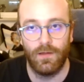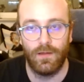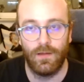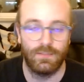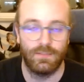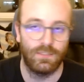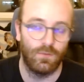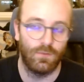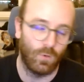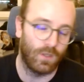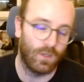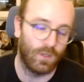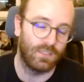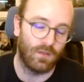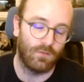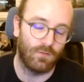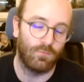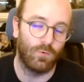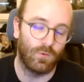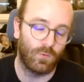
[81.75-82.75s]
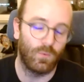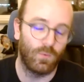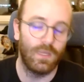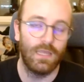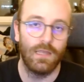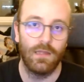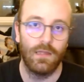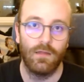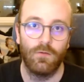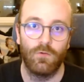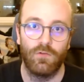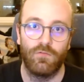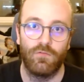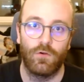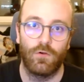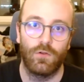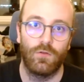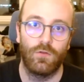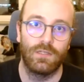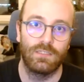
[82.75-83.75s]
So what we refer
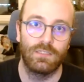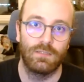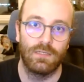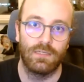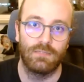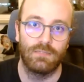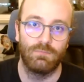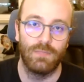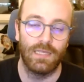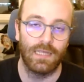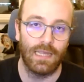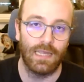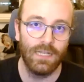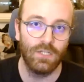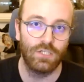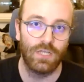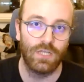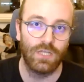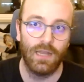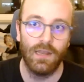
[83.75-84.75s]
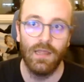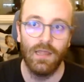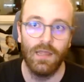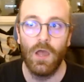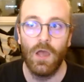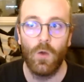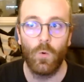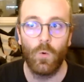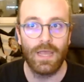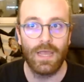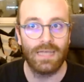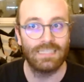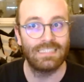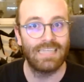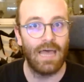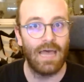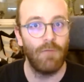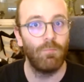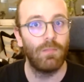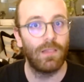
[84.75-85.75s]
to as being in-chain, we
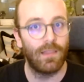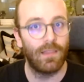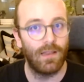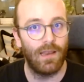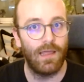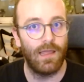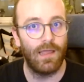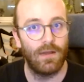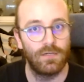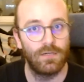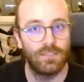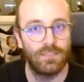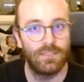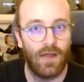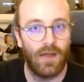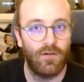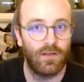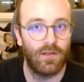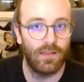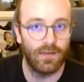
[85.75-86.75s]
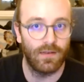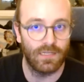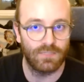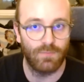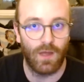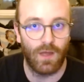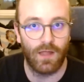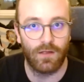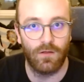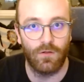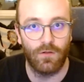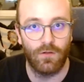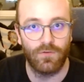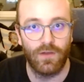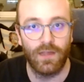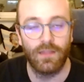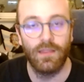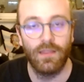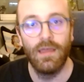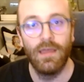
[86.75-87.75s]
assemble the layers directly in a smart
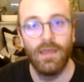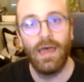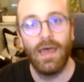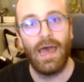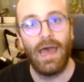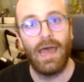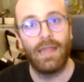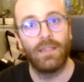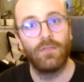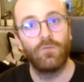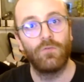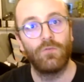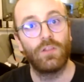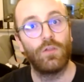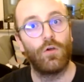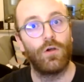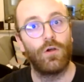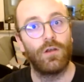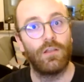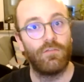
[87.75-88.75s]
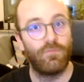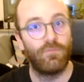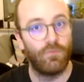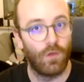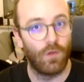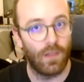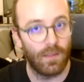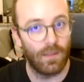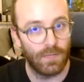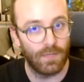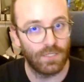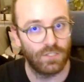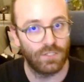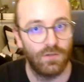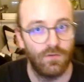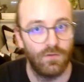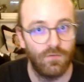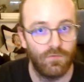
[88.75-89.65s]
contract and return the full image.